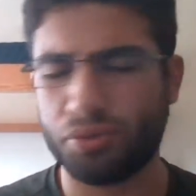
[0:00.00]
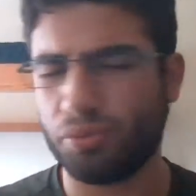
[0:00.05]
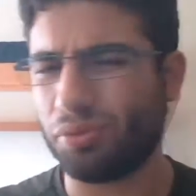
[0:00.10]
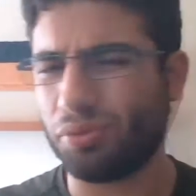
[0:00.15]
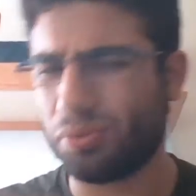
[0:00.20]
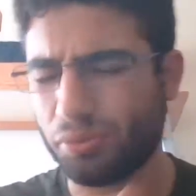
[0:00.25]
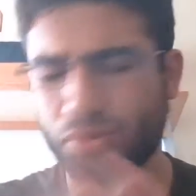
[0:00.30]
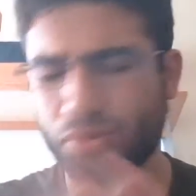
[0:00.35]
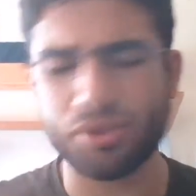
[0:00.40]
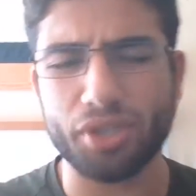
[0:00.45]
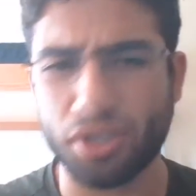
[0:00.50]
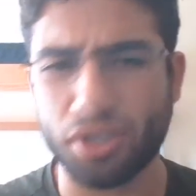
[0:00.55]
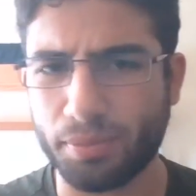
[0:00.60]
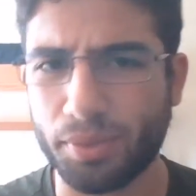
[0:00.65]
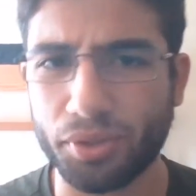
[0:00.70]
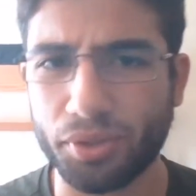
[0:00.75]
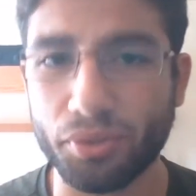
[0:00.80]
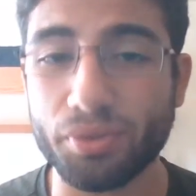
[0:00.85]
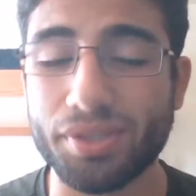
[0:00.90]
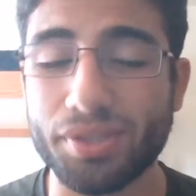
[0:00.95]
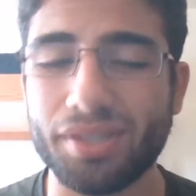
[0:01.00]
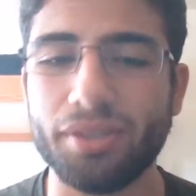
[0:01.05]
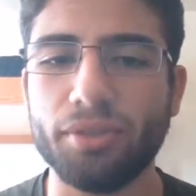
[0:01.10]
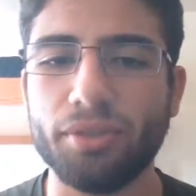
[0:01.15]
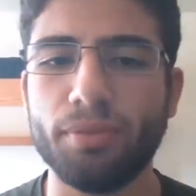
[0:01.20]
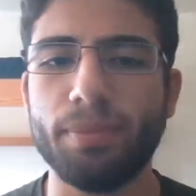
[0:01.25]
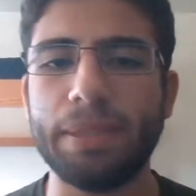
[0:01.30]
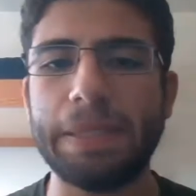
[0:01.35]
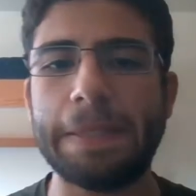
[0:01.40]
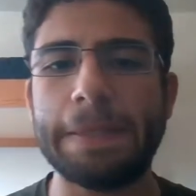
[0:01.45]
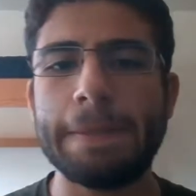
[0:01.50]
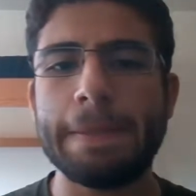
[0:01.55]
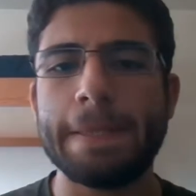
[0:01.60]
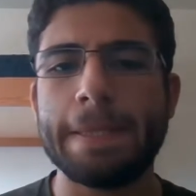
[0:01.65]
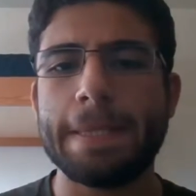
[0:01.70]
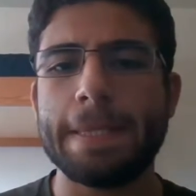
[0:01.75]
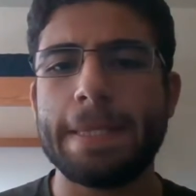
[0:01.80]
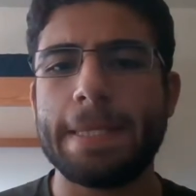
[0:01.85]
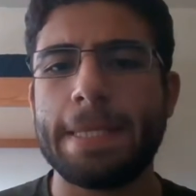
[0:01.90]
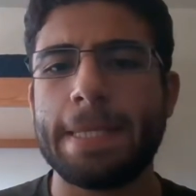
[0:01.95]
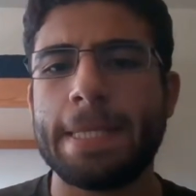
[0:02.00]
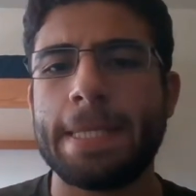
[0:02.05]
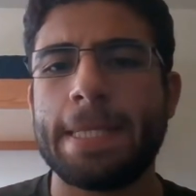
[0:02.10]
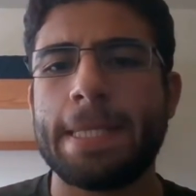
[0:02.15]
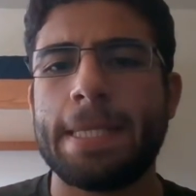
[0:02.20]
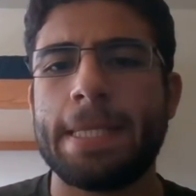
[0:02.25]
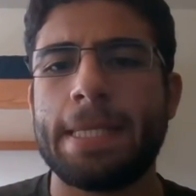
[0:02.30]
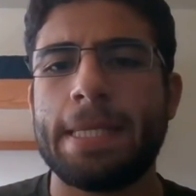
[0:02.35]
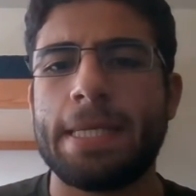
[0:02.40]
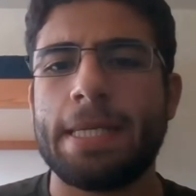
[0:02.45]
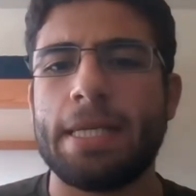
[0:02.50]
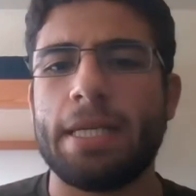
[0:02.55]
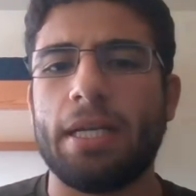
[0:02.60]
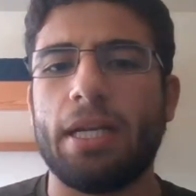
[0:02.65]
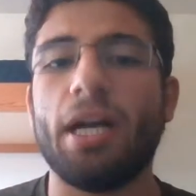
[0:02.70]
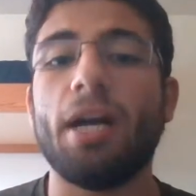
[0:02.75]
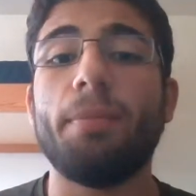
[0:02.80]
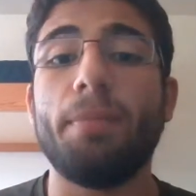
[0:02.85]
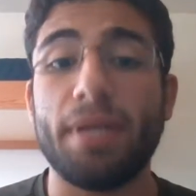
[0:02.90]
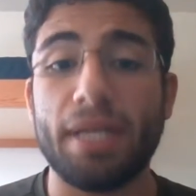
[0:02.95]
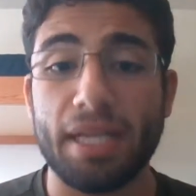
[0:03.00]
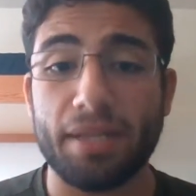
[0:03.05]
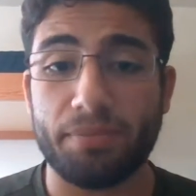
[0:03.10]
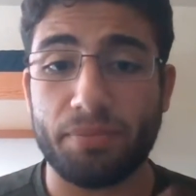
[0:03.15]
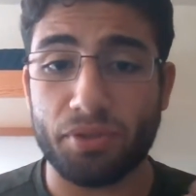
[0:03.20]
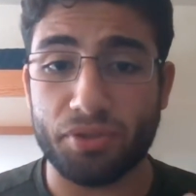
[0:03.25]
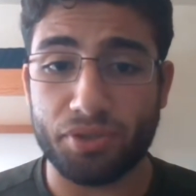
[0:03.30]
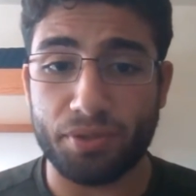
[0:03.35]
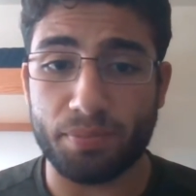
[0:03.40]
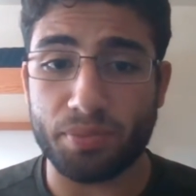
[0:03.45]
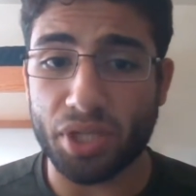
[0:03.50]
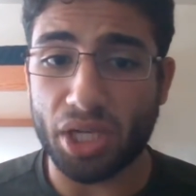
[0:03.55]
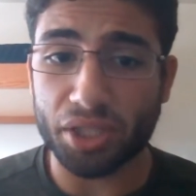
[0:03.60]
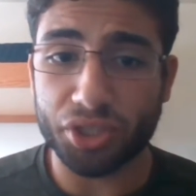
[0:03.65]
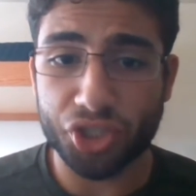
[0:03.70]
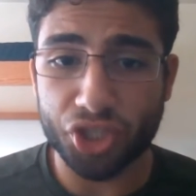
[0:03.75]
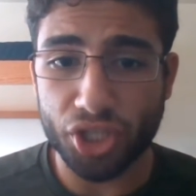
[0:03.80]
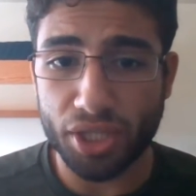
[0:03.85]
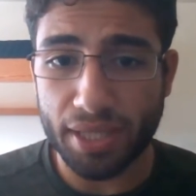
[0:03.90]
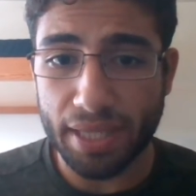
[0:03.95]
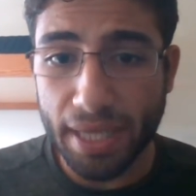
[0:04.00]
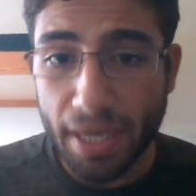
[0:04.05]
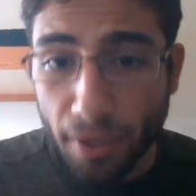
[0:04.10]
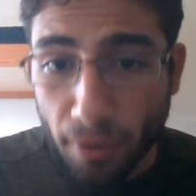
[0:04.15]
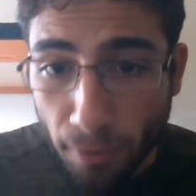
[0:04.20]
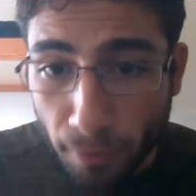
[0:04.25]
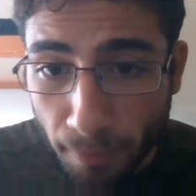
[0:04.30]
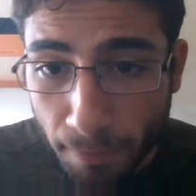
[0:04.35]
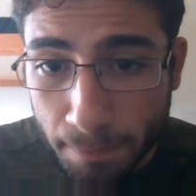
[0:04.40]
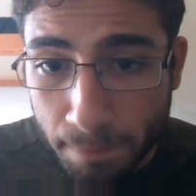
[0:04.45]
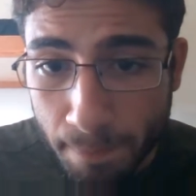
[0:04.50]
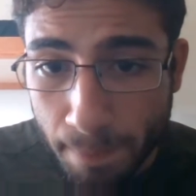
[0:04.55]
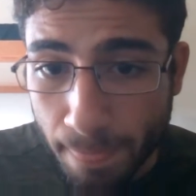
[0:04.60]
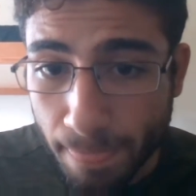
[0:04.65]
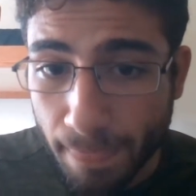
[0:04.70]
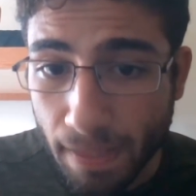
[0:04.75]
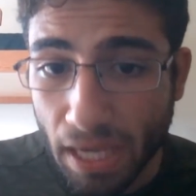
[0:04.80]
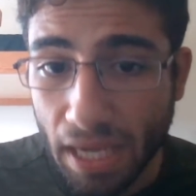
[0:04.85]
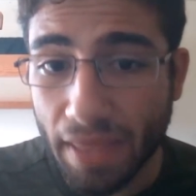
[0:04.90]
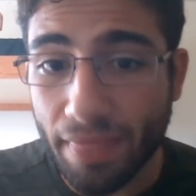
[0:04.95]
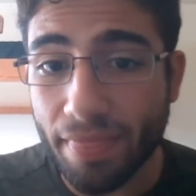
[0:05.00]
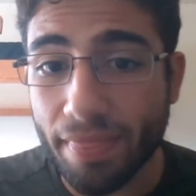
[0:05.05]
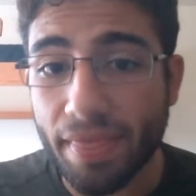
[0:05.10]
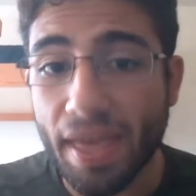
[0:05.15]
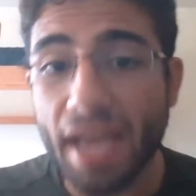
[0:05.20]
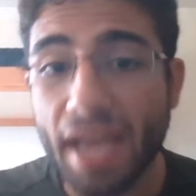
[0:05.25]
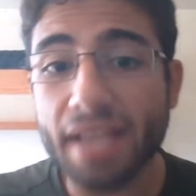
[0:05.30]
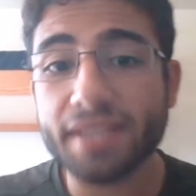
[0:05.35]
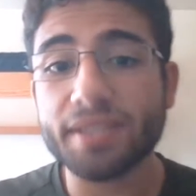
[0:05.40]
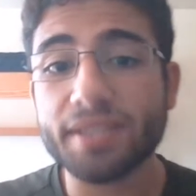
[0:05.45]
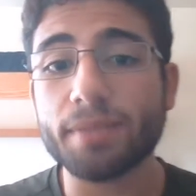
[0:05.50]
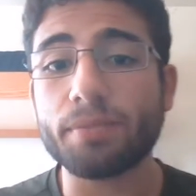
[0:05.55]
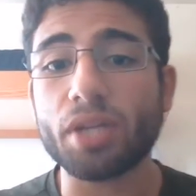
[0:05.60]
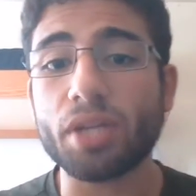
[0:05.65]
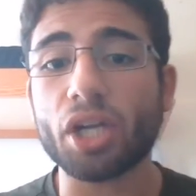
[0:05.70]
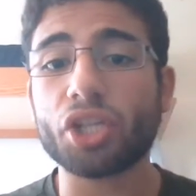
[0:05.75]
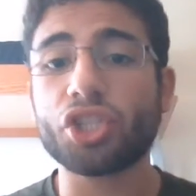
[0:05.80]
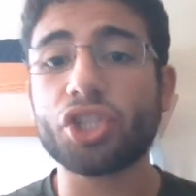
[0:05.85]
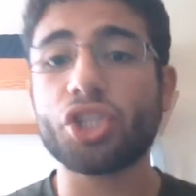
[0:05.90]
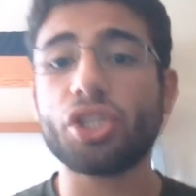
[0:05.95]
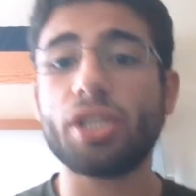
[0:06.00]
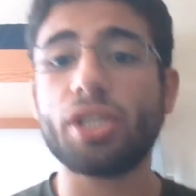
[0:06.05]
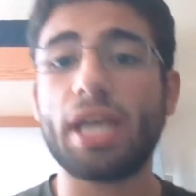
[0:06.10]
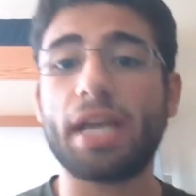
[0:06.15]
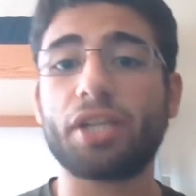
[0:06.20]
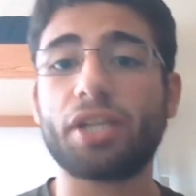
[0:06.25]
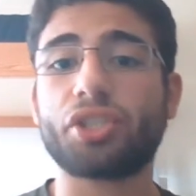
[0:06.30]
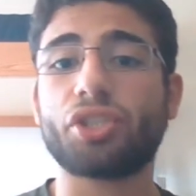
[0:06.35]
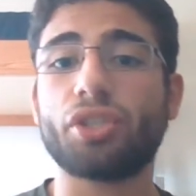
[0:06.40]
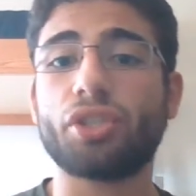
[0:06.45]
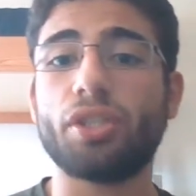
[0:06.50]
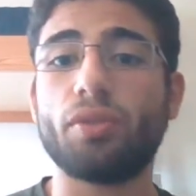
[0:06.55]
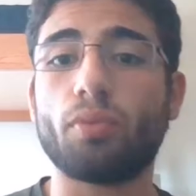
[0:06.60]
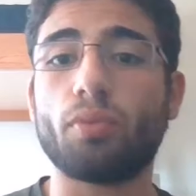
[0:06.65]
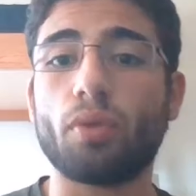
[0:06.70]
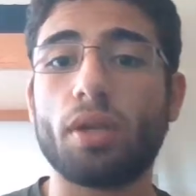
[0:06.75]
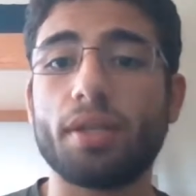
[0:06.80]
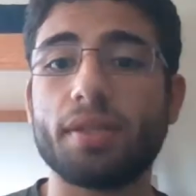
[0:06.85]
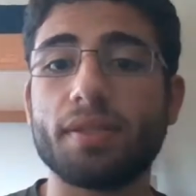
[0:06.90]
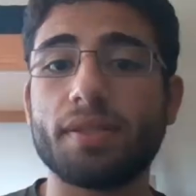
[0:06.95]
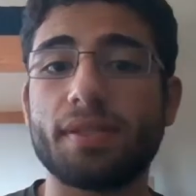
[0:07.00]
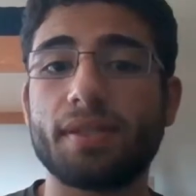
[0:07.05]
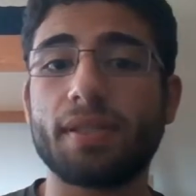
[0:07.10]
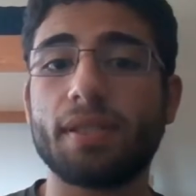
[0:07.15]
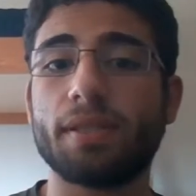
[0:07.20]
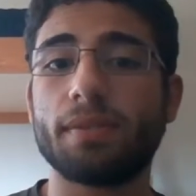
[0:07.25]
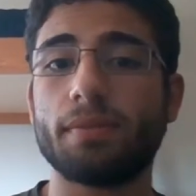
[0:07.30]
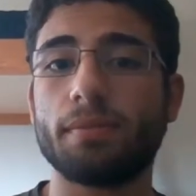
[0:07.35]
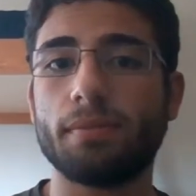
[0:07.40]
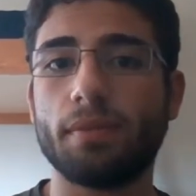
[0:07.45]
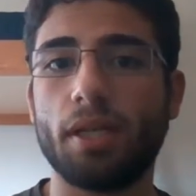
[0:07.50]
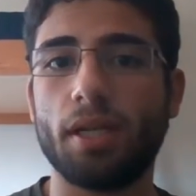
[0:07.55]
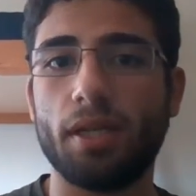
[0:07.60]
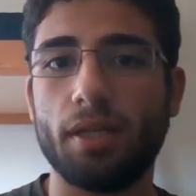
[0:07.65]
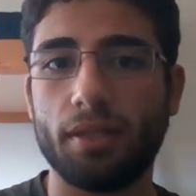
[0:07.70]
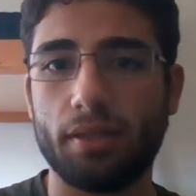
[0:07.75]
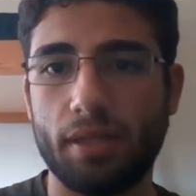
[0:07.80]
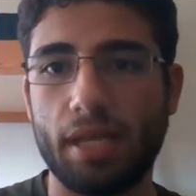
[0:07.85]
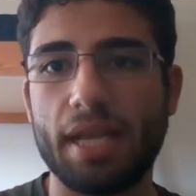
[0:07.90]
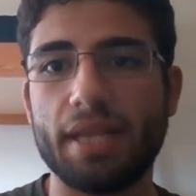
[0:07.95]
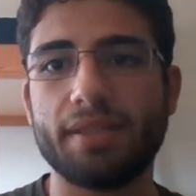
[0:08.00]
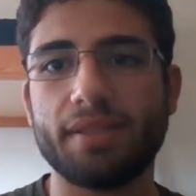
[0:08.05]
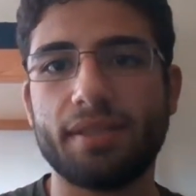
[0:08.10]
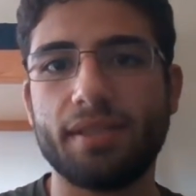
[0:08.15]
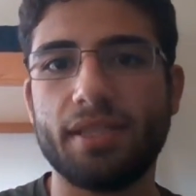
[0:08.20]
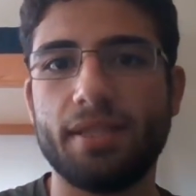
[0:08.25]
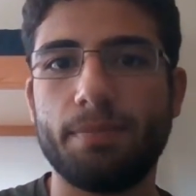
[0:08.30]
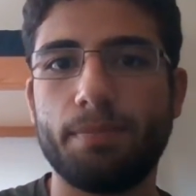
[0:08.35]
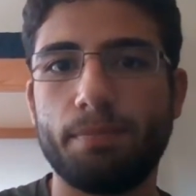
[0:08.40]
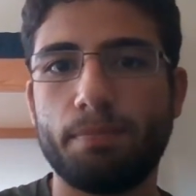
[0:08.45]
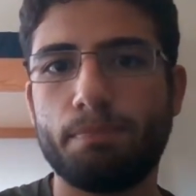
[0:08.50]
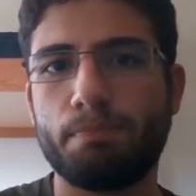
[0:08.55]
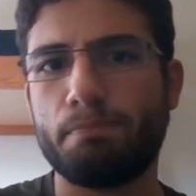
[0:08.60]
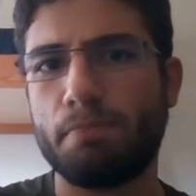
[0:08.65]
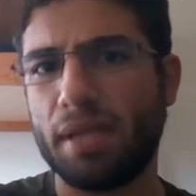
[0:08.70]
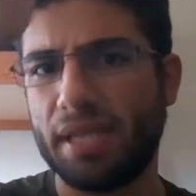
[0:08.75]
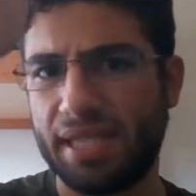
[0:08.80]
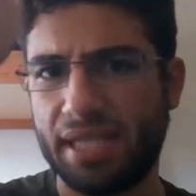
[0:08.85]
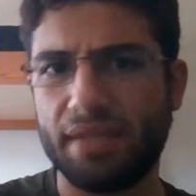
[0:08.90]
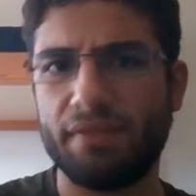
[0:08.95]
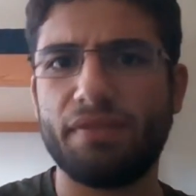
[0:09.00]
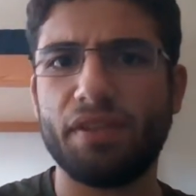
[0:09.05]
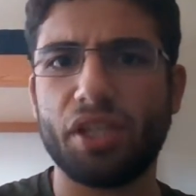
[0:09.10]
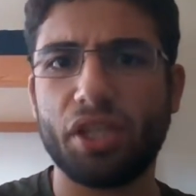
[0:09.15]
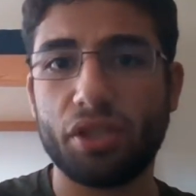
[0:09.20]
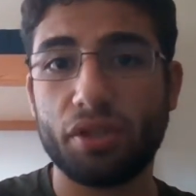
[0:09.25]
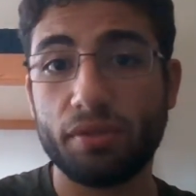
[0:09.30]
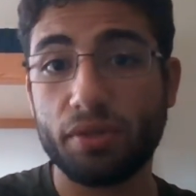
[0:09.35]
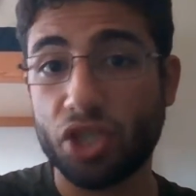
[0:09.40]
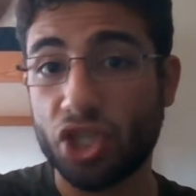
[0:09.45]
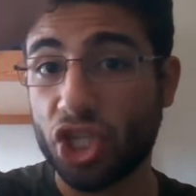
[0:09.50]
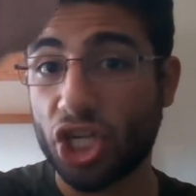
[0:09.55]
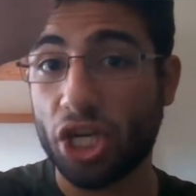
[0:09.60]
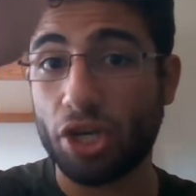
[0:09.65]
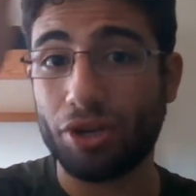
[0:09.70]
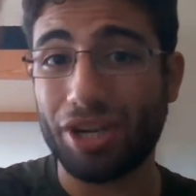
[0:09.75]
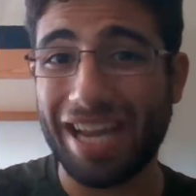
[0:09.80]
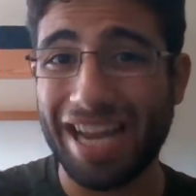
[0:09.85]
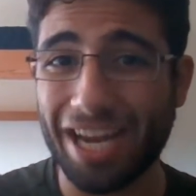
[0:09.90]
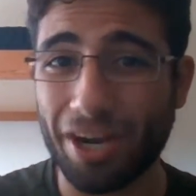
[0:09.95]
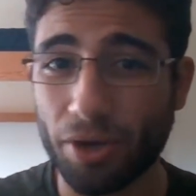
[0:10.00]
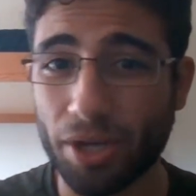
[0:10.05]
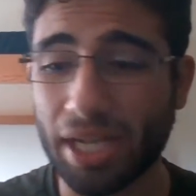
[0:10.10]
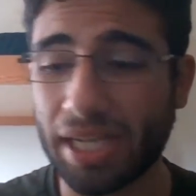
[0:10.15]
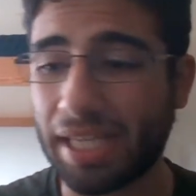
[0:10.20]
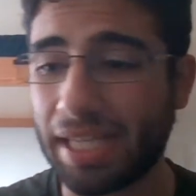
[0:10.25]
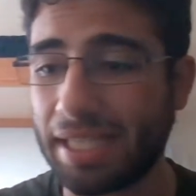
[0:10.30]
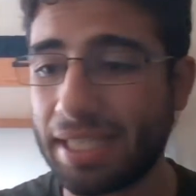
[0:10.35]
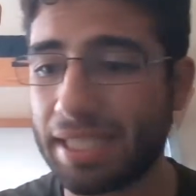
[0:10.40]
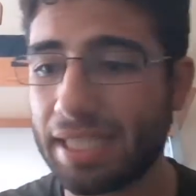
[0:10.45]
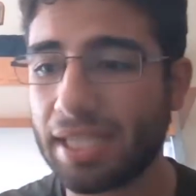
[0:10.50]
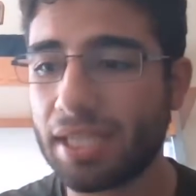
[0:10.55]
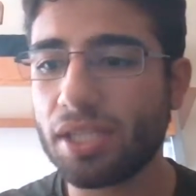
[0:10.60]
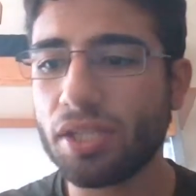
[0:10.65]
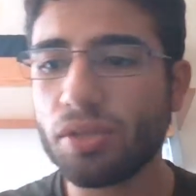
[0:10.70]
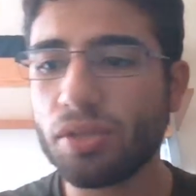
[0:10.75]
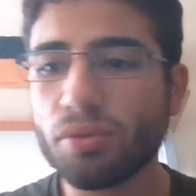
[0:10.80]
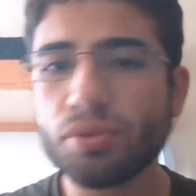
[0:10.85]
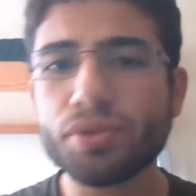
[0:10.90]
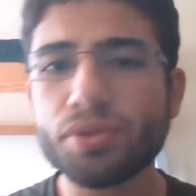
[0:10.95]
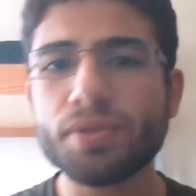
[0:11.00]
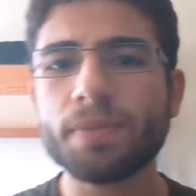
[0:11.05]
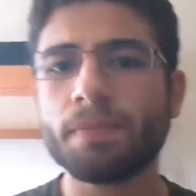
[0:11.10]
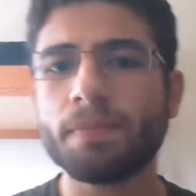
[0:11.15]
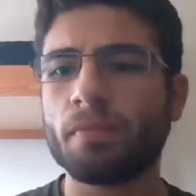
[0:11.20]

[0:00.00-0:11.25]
So we'll talk about those in a little bit. But yeah, there's subduction there, and that subduction actually runs as the Pacific shared area continues.